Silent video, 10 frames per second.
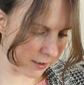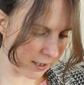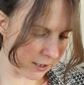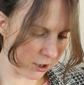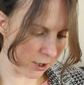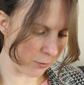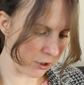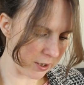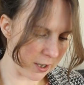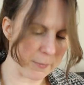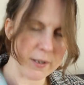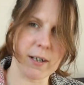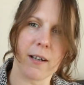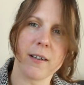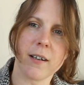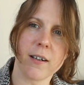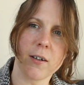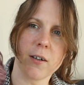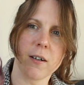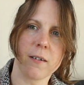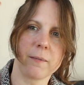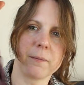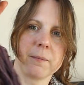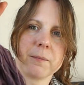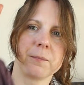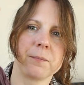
this yarn which has come undone.